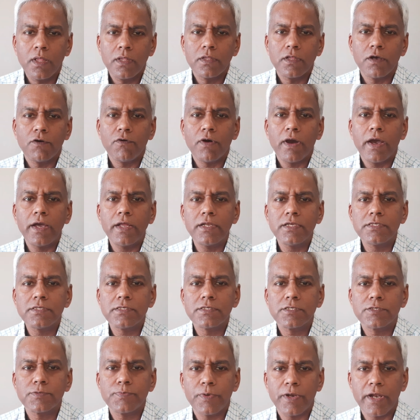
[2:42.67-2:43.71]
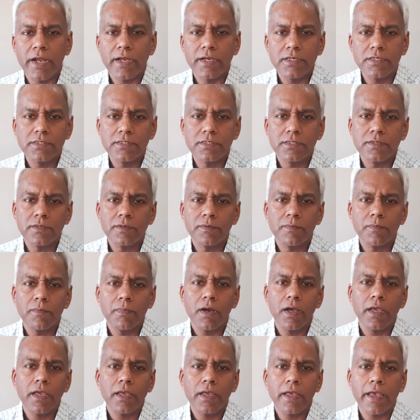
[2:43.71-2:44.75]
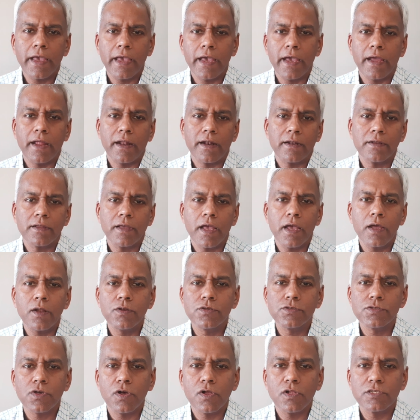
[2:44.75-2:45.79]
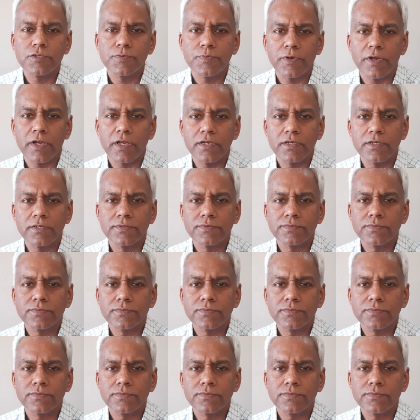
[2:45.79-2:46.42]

The virus spreads by air, aerosol spread.